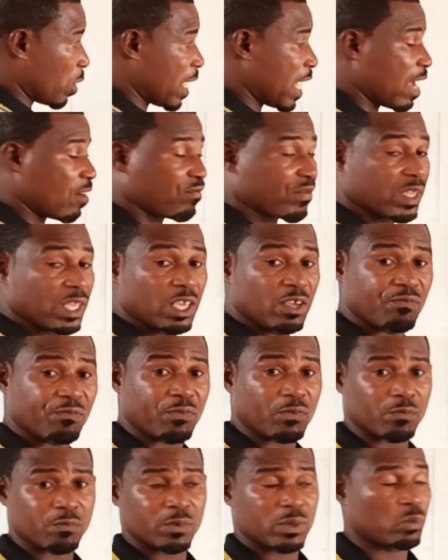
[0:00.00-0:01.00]
So we have
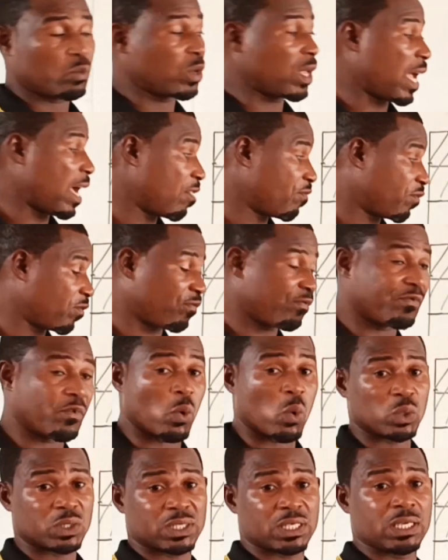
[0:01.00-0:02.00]

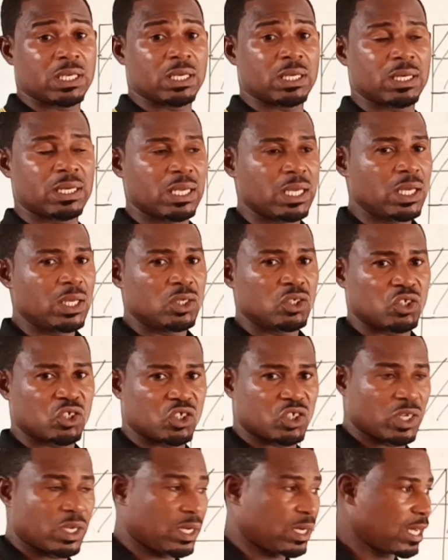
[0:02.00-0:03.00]
14
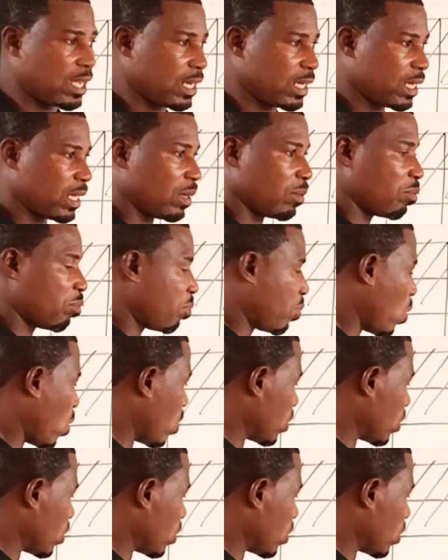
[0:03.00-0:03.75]
shaded